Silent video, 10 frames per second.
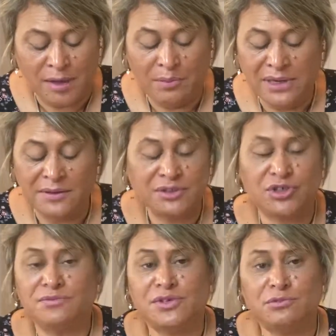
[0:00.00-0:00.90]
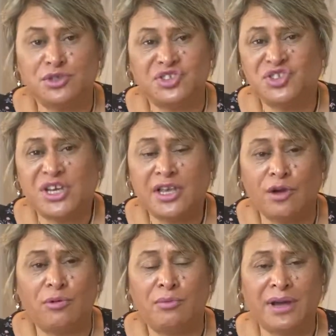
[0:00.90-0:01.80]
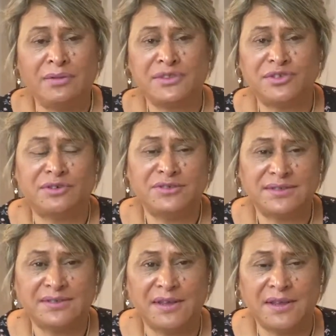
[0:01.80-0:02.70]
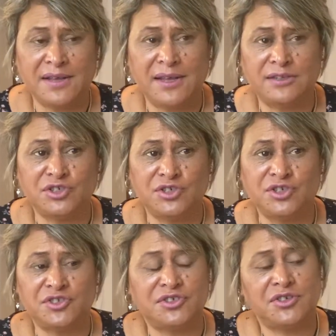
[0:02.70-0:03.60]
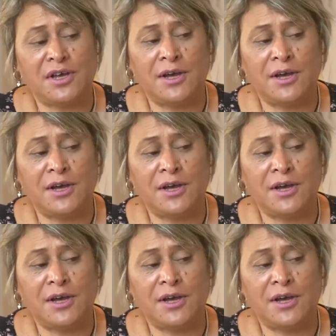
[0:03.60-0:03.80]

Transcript: But other times I will just check out what my other signs are saying, and to just